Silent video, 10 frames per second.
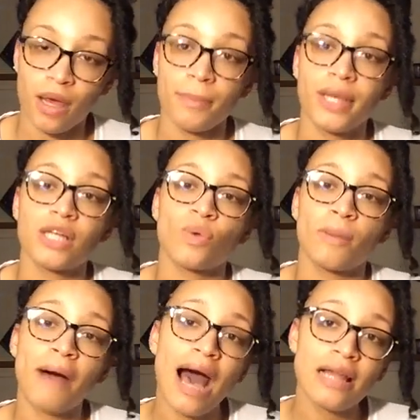Because what a
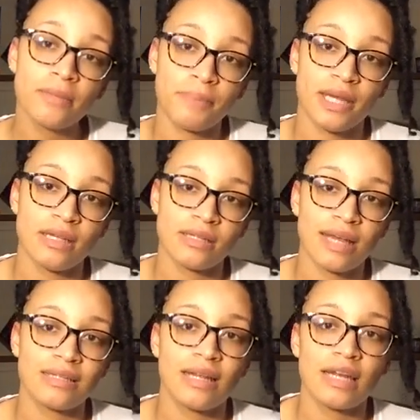polyp
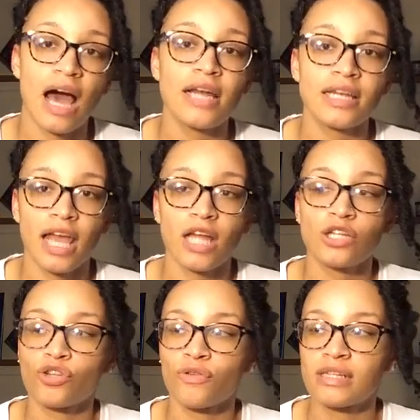is a
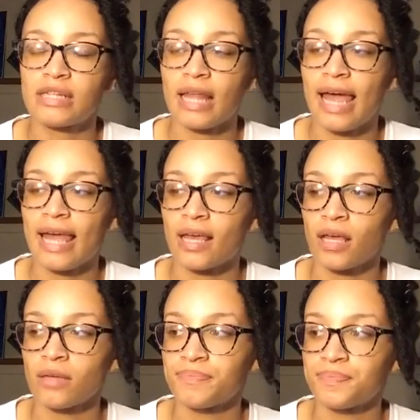non-cancerous like
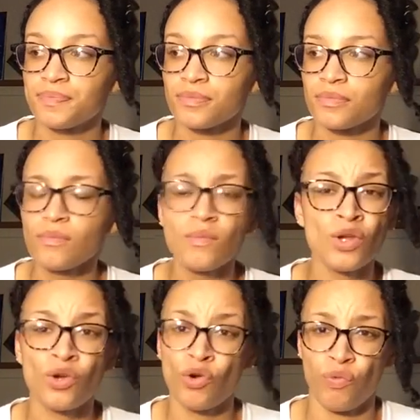
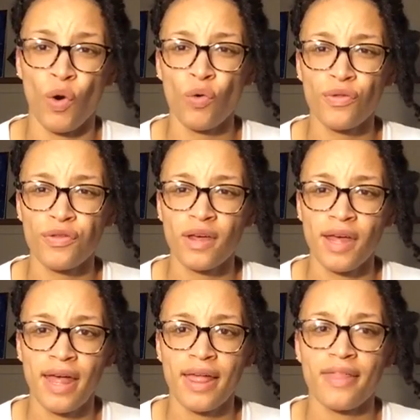growth
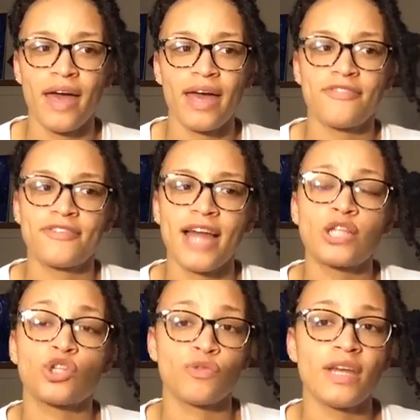that if
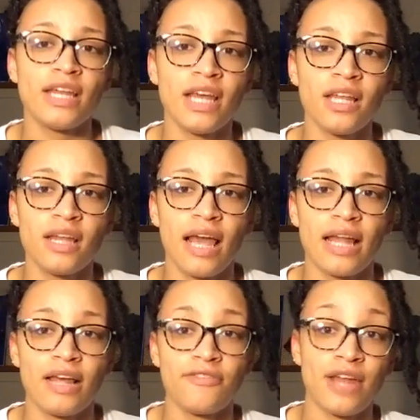not treated
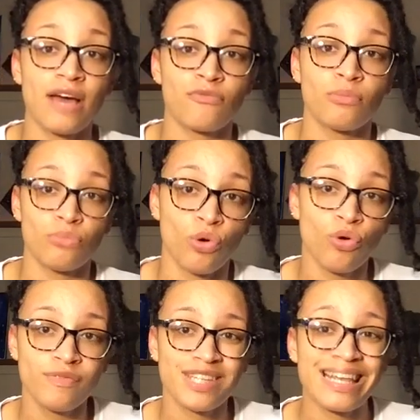and if not
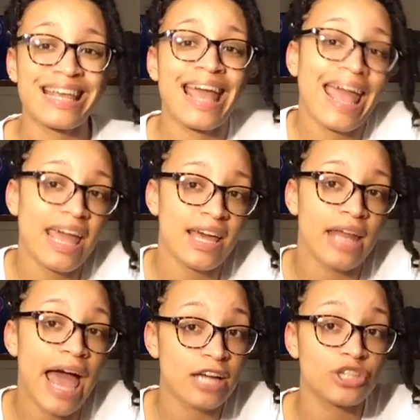removed can
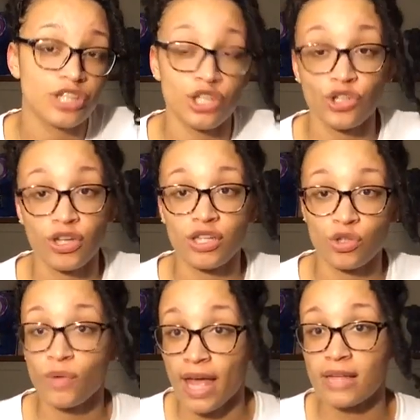actually turn
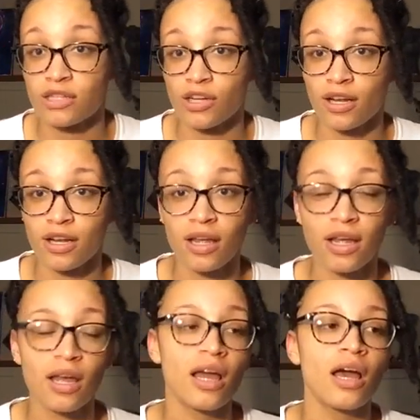into cancer.
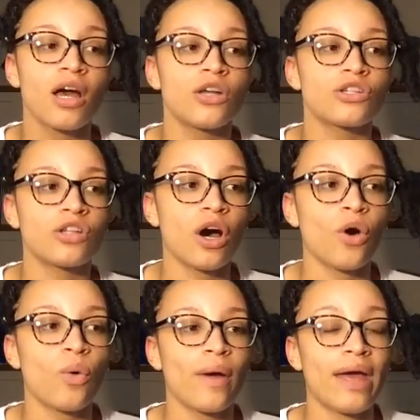
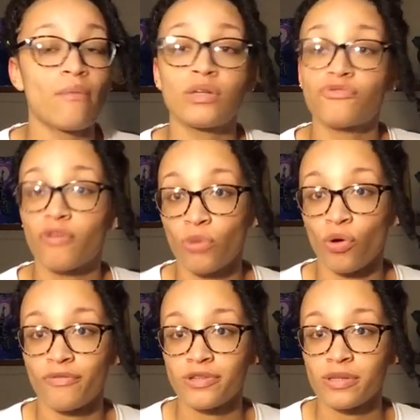So it was
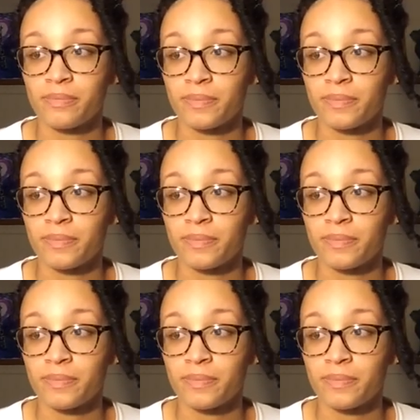removed.